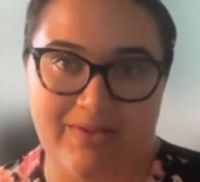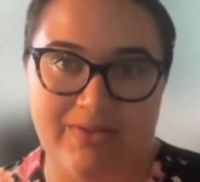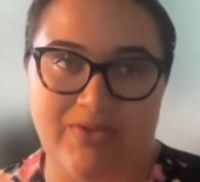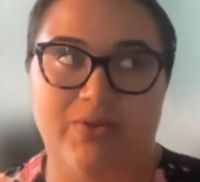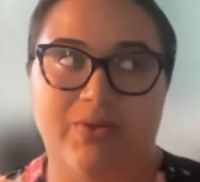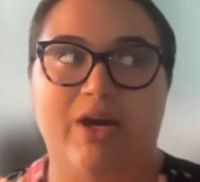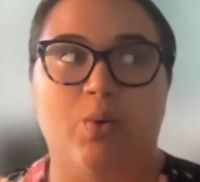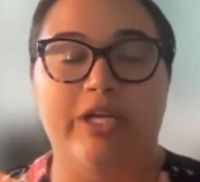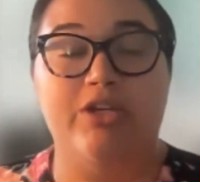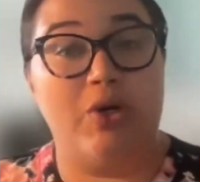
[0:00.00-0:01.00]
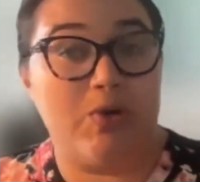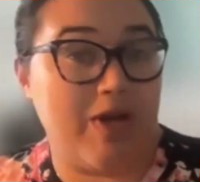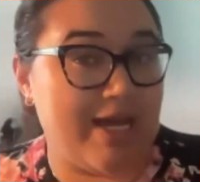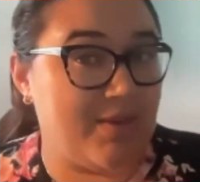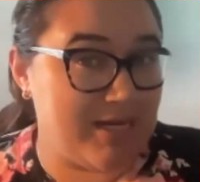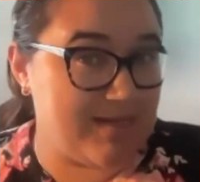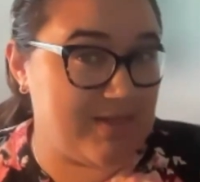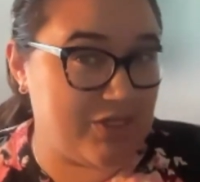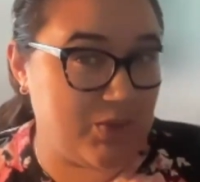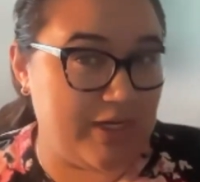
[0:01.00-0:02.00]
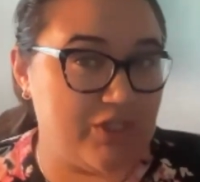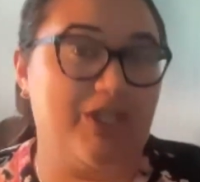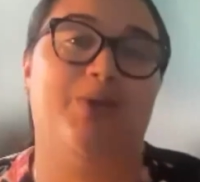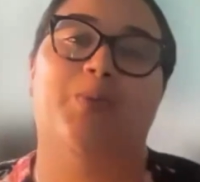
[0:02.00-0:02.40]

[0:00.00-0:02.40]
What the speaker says: so that we don't end up in a situation